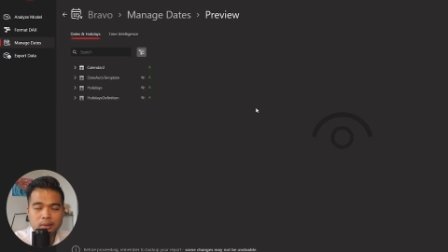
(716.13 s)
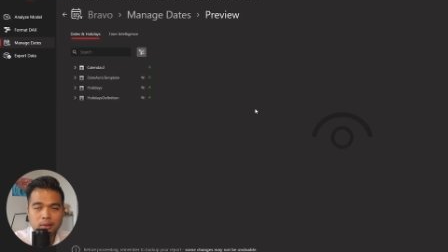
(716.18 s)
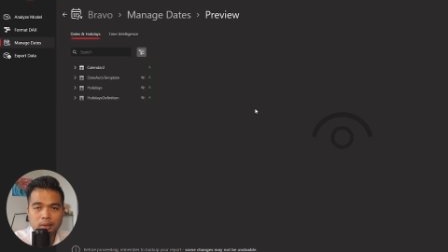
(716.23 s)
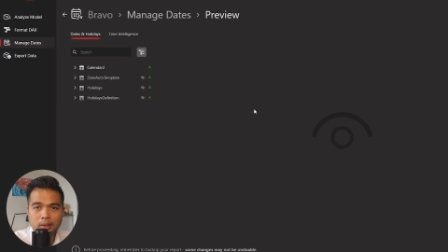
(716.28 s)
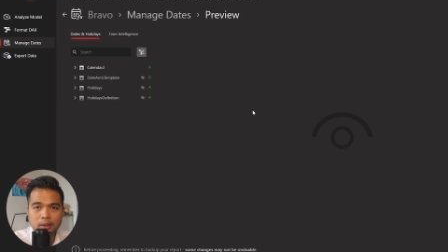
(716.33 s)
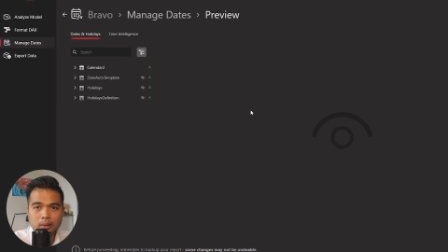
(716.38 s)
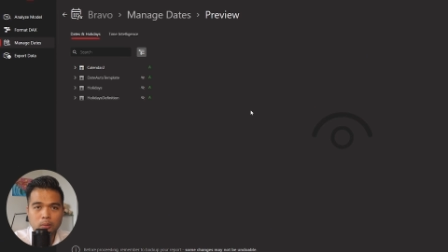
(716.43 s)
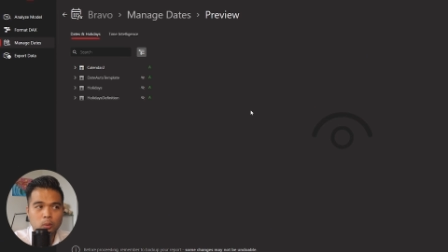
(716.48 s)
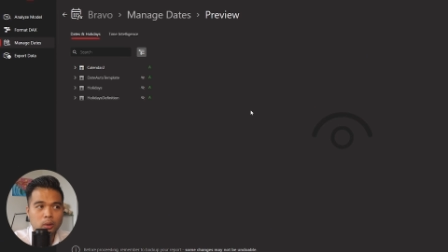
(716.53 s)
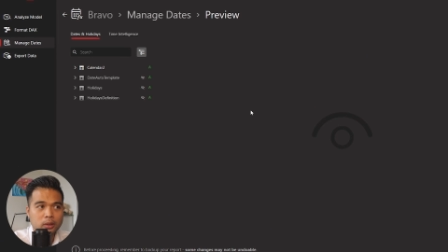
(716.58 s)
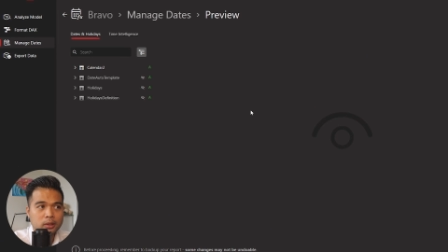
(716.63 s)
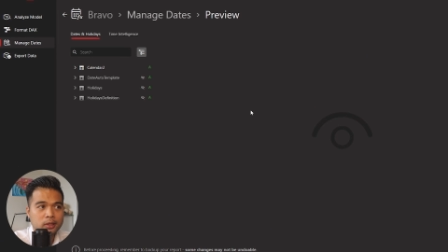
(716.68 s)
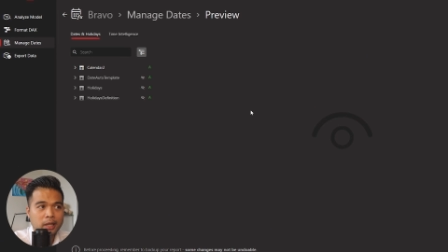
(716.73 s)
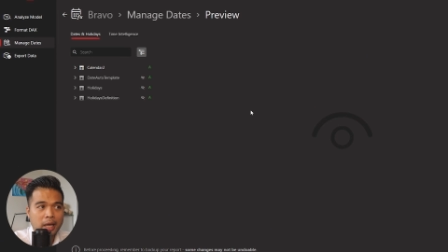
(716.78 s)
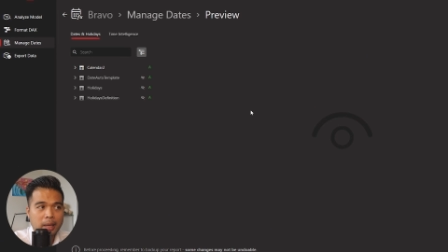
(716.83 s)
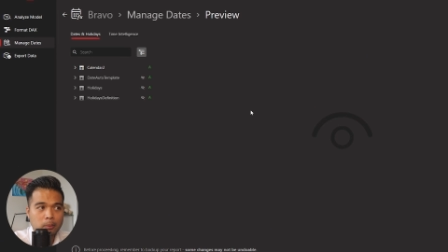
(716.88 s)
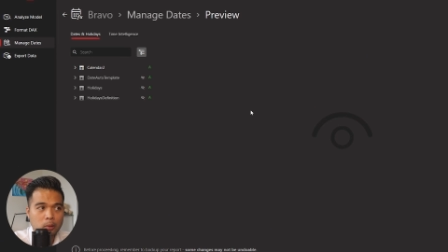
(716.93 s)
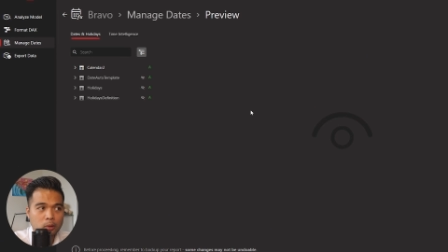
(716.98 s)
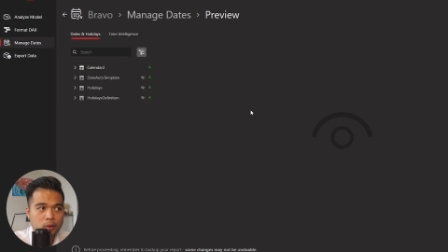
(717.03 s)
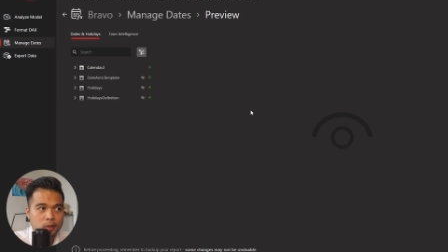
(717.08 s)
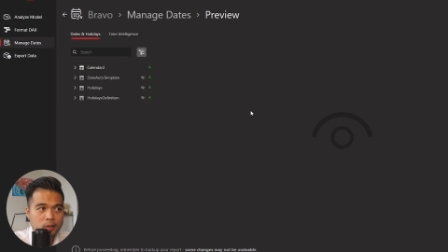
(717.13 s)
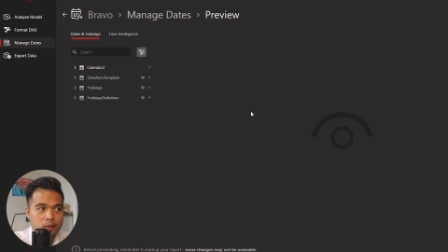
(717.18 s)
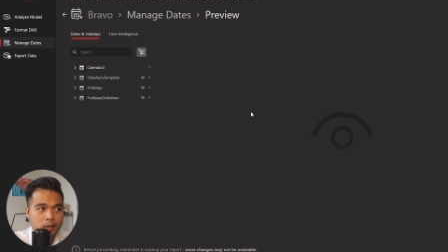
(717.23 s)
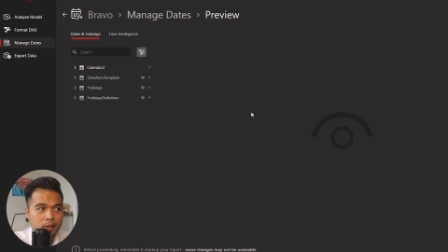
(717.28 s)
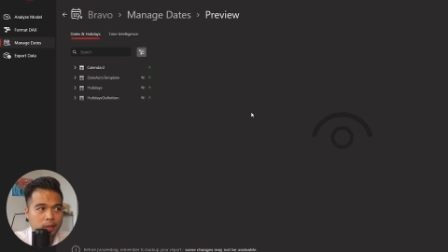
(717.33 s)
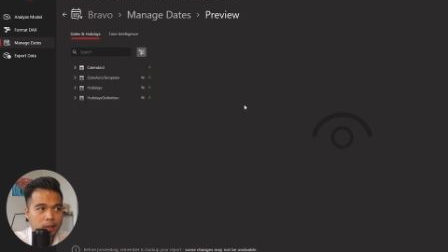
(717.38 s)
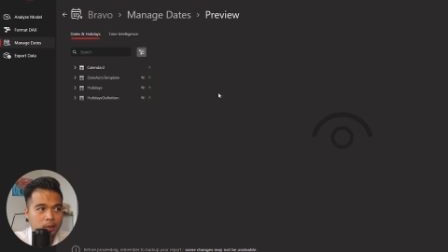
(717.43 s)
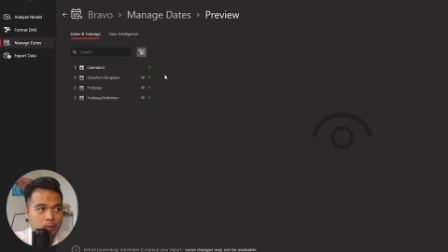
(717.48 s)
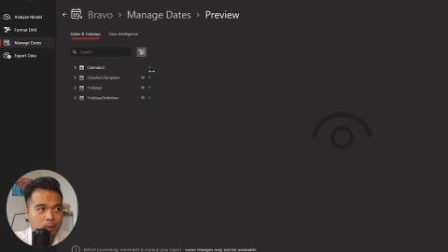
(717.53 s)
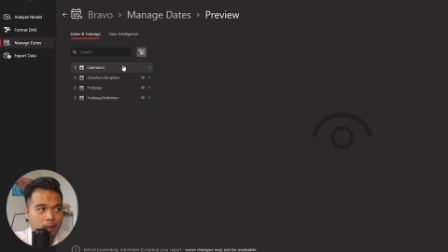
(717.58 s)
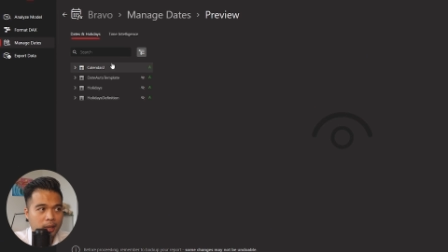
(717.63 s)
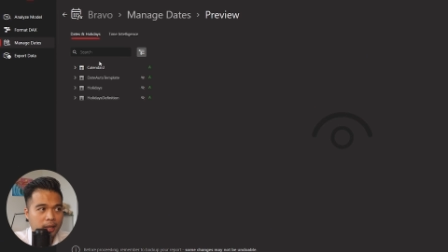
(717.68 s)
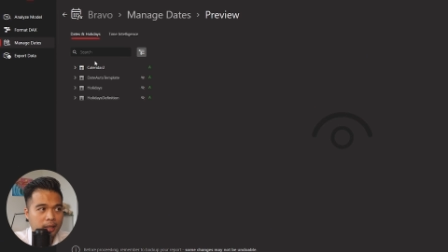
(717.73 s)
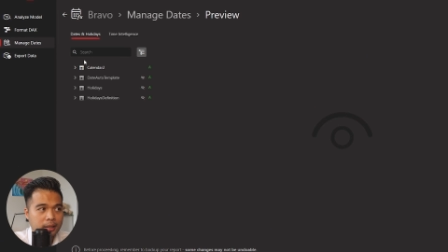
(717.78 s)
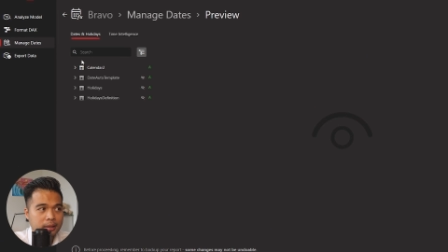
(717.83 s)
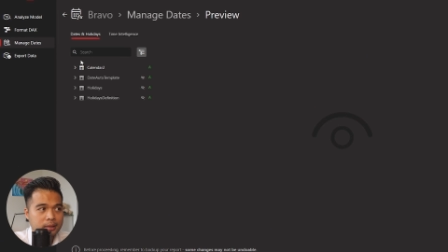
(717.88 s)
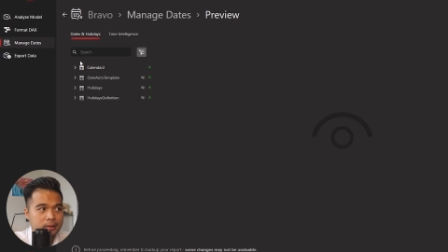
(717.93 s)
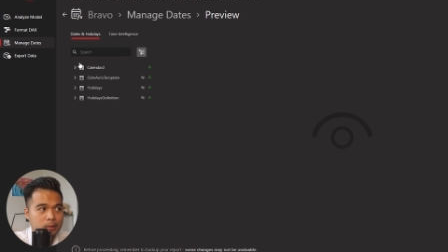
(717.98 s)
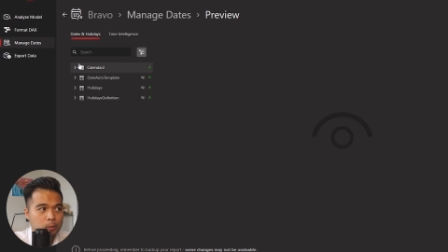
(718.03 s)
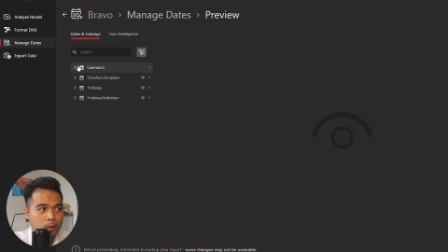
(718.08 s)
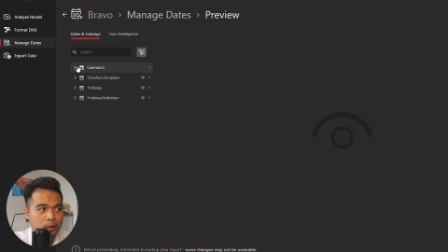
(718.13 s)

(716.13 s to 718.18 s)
uh, what tables is going to create,